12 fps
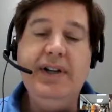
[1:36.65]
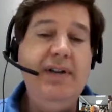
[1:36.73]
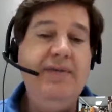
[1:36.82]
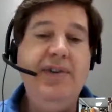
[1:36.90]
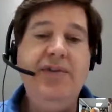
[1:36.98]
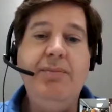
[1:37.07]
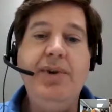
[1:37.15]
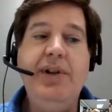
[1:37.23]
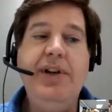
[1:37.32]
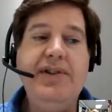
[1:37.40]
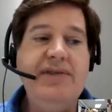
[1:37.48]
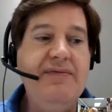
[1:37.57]
Love
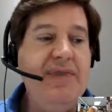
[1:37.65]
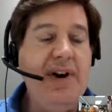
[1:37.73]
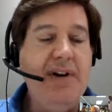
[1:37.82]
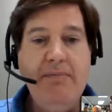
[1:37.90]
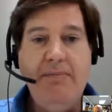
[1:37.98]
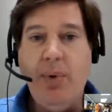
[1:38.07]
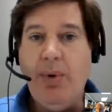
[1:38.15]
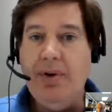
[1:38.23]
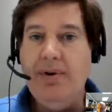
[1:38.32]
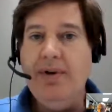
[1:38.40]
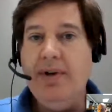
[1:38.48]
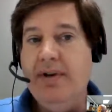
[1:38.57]
visibility. It's very
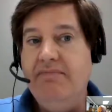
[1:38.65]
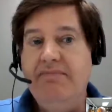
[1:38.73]
important.